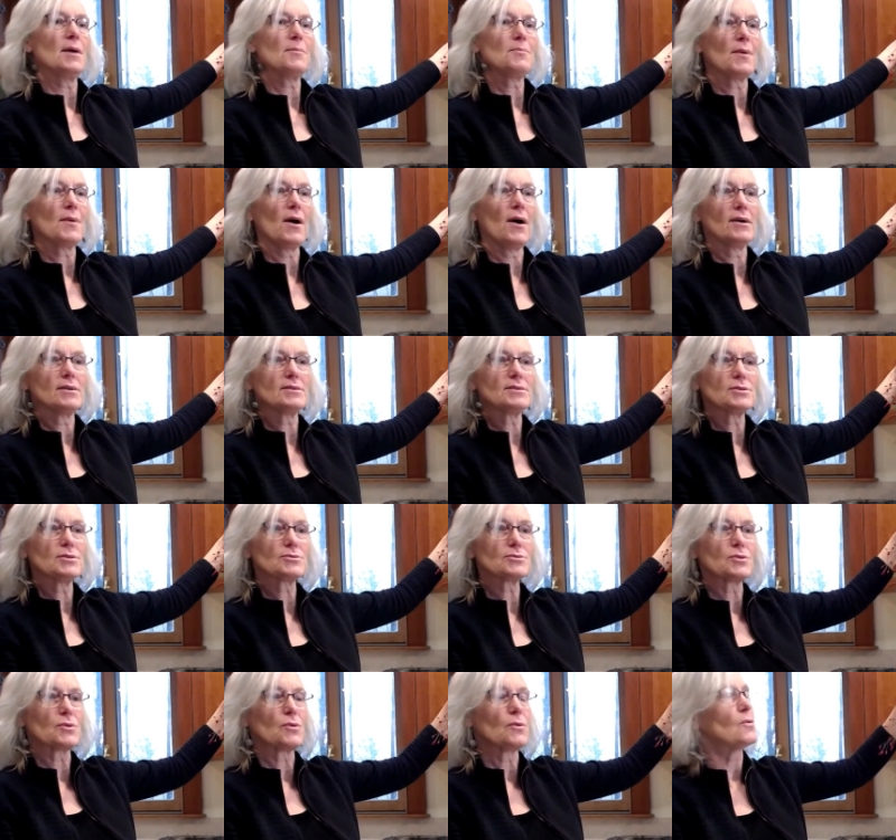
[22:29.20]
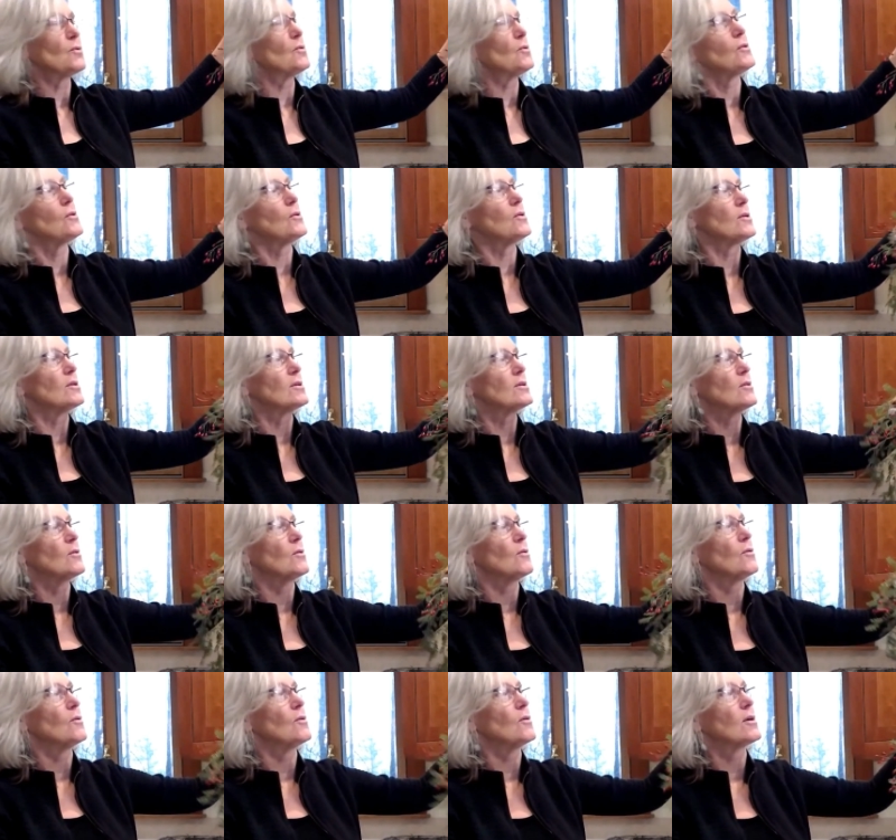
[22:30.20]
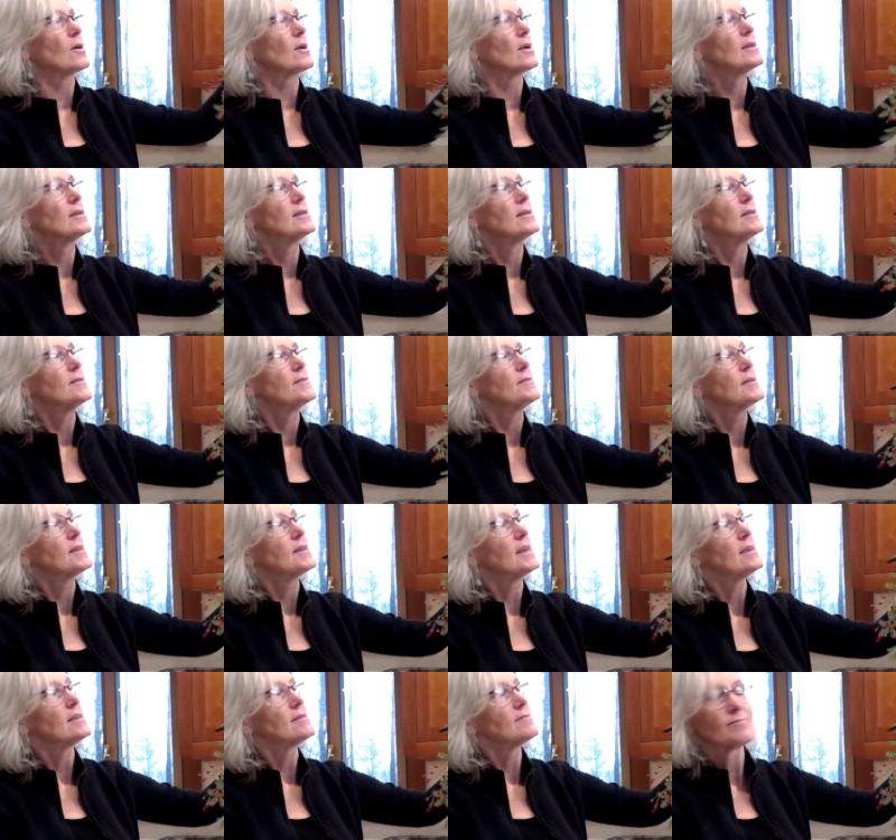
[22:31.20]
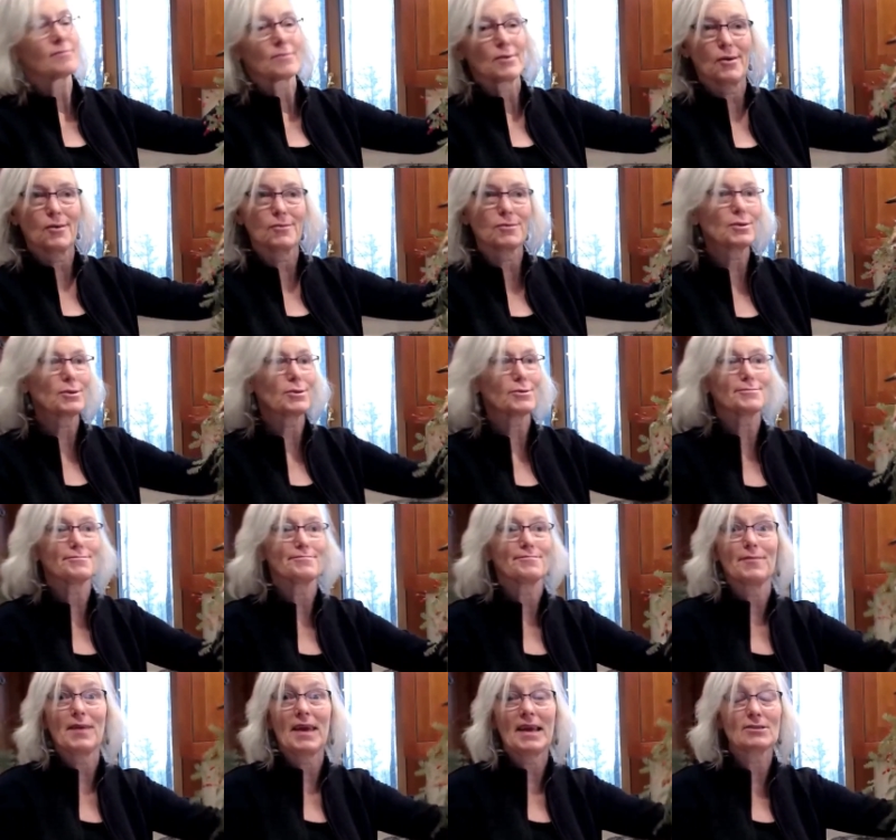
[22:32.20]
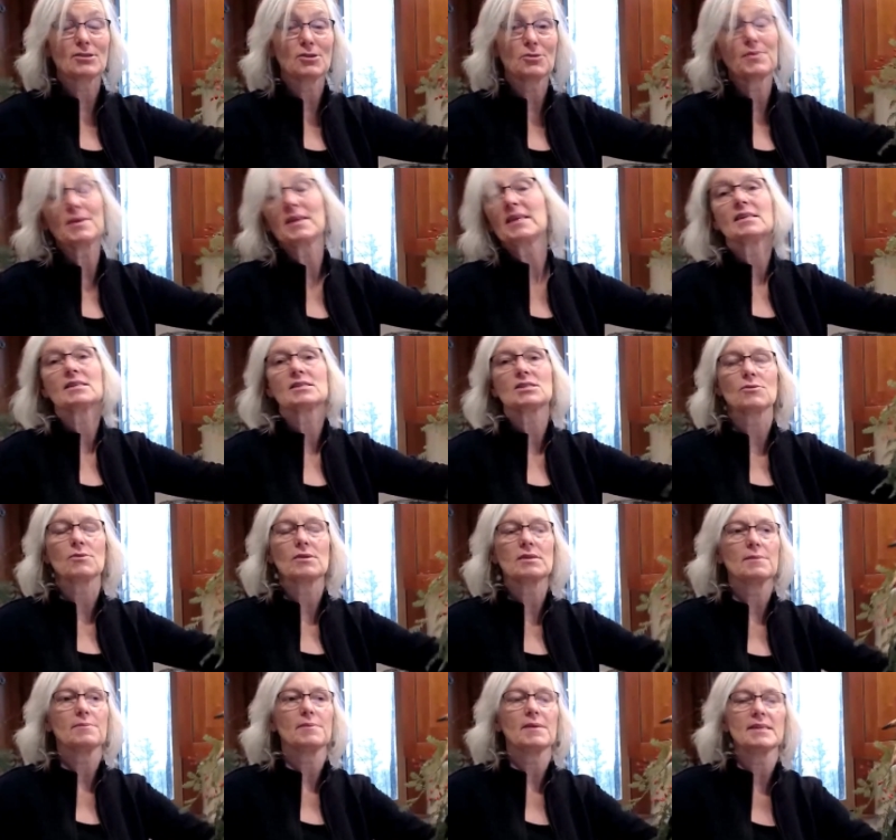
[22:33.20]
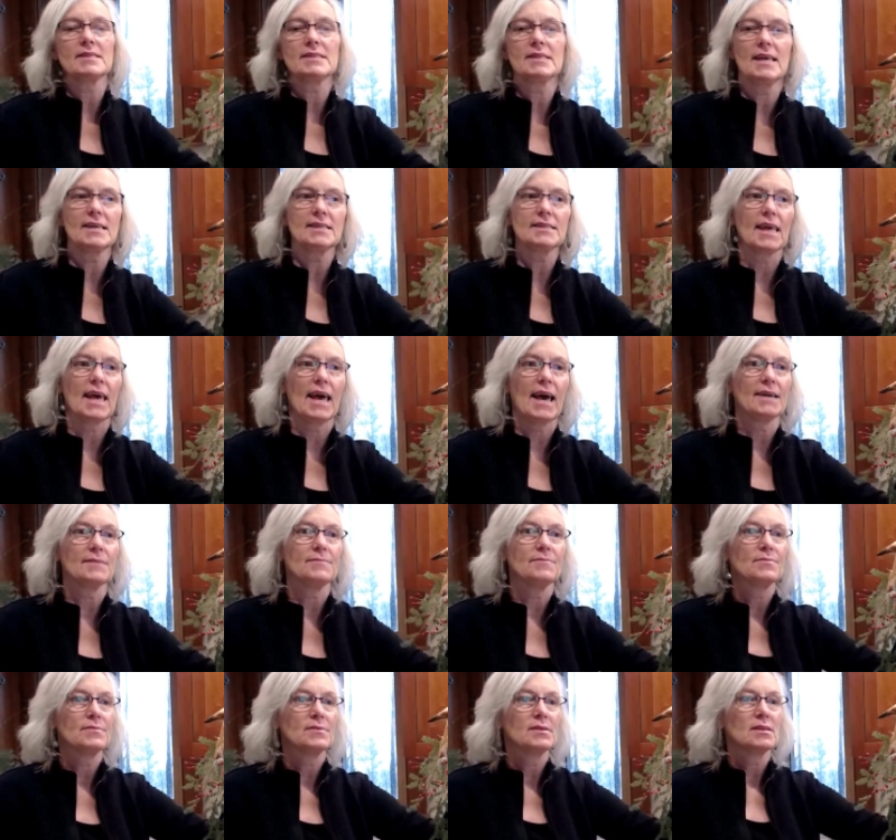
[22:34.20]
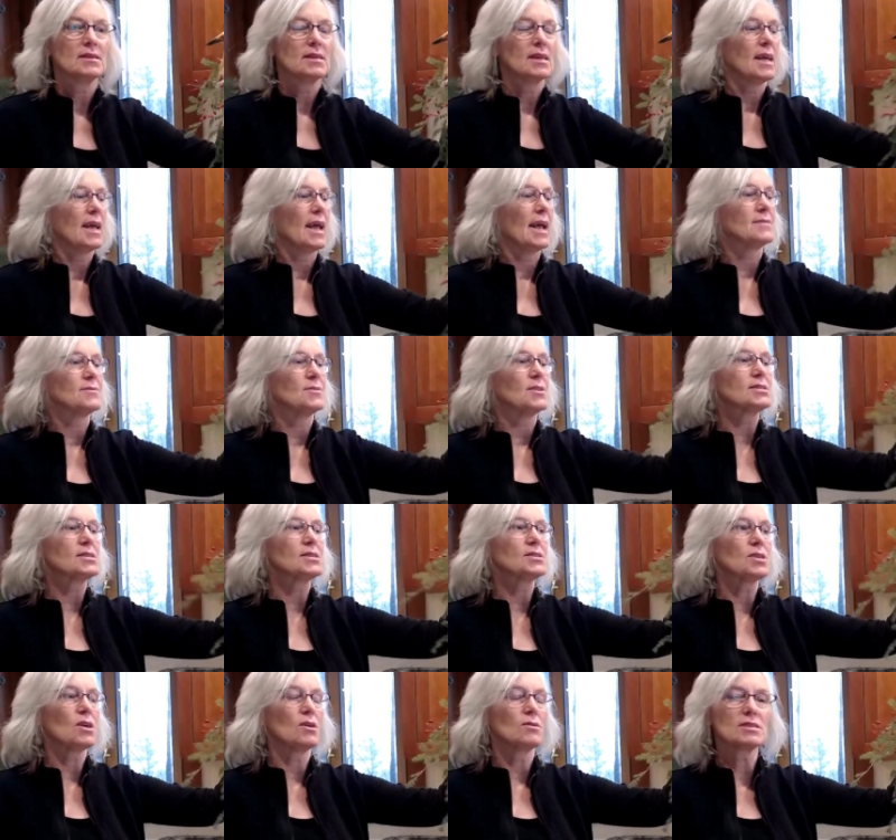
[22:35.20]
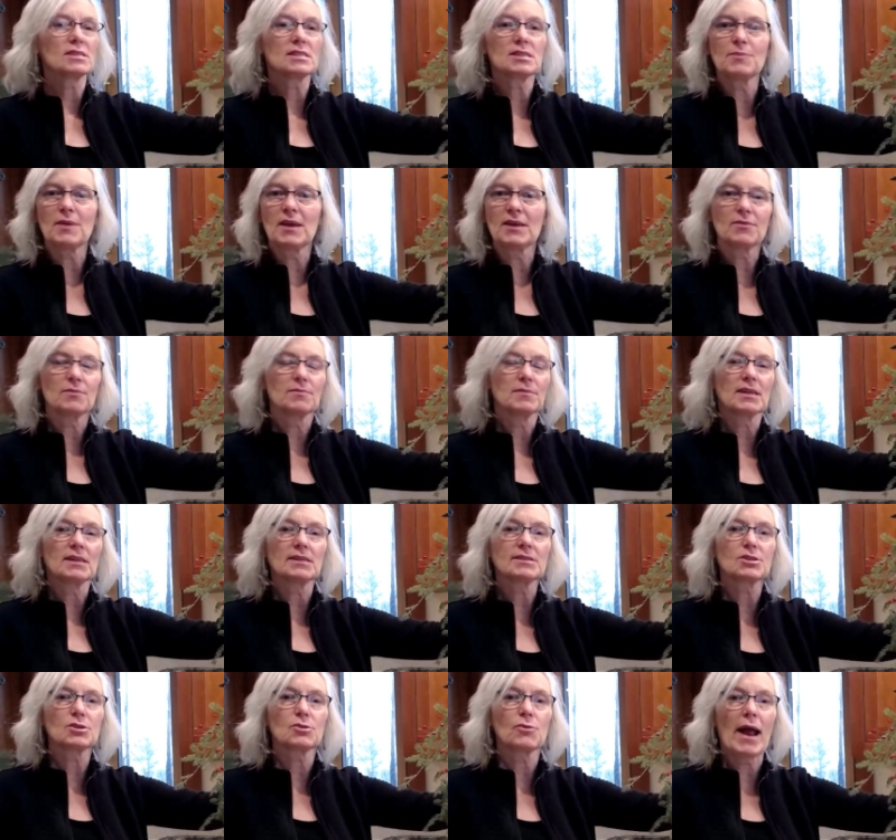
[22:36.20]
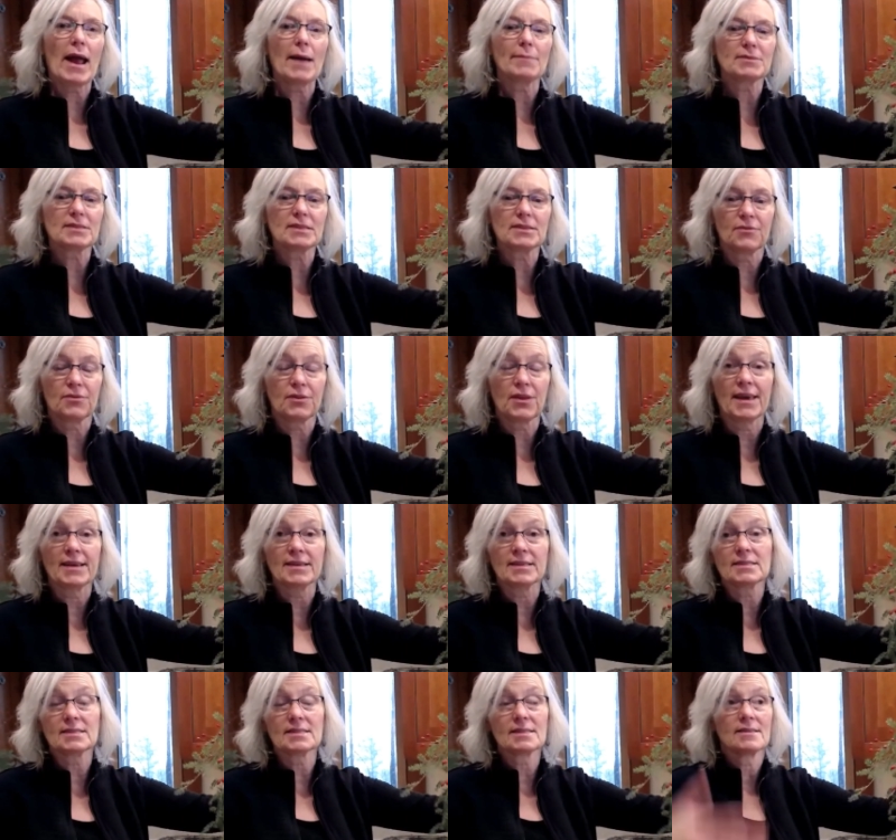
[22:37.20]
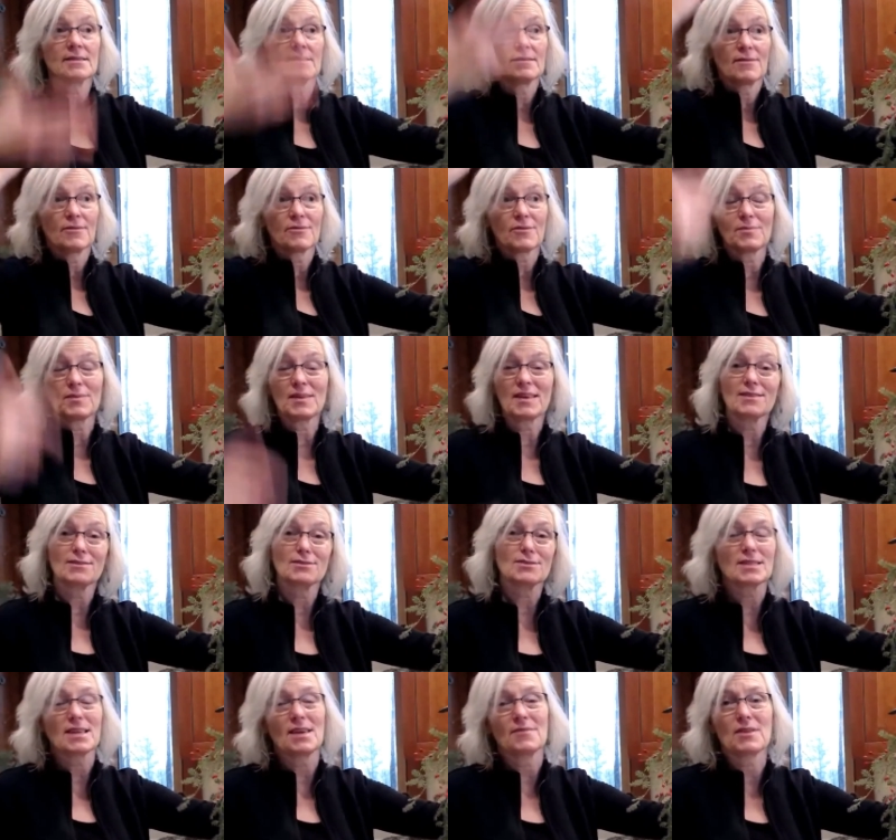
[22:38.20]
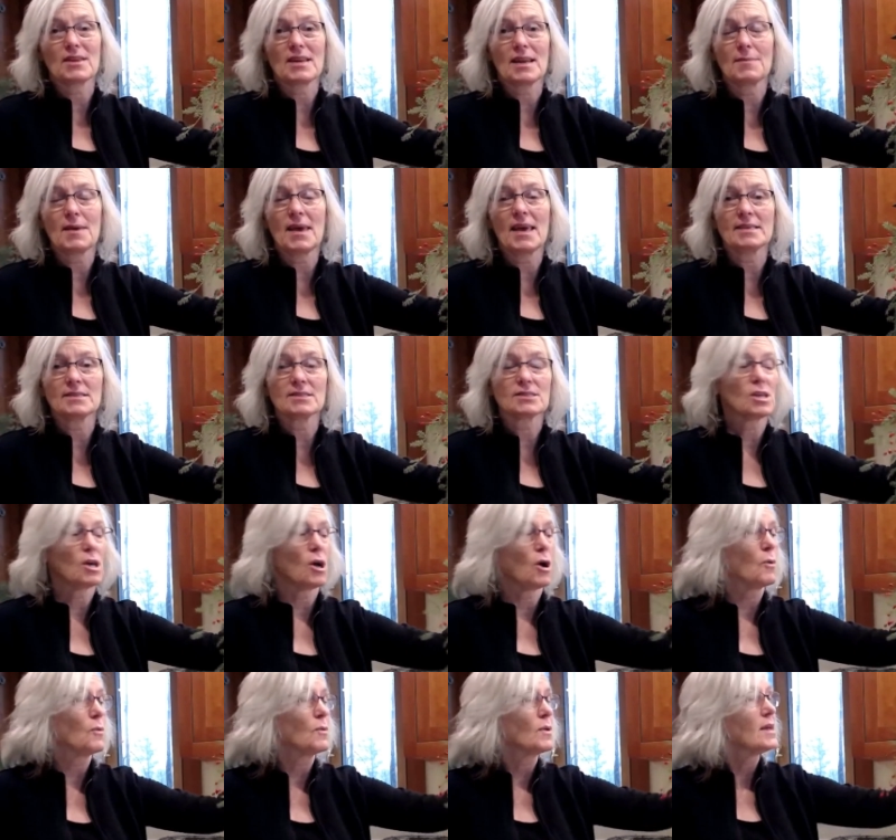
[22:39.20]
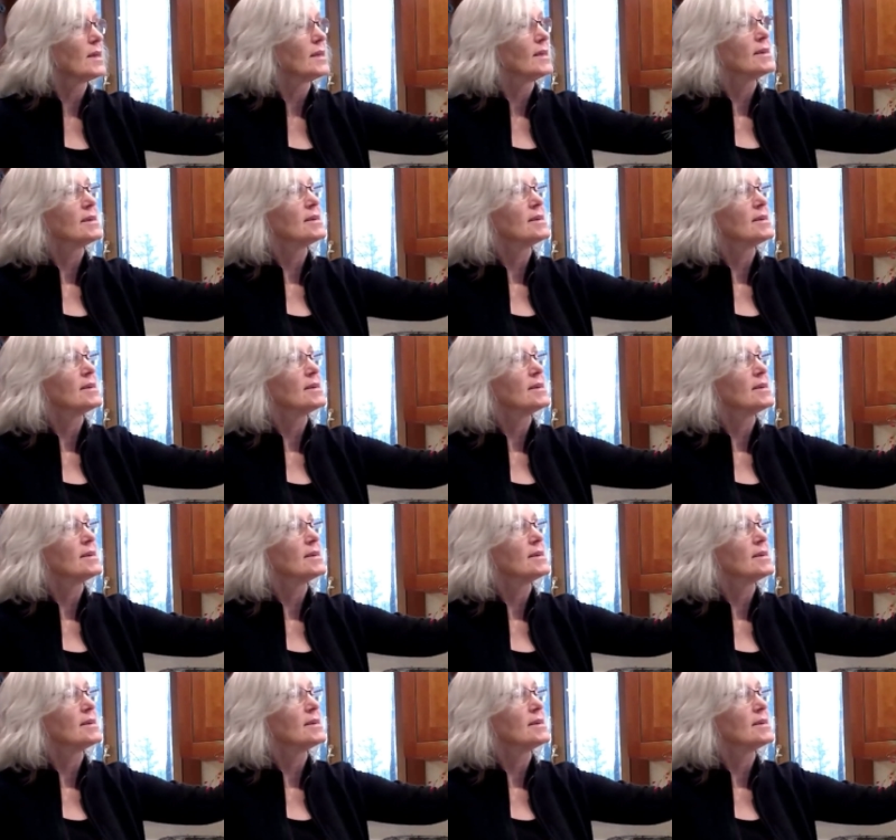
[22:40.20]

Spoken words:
up on your door or over your mantelpiece or any place like that. And this is all just made from little scraps of things from the other stuff that I made. So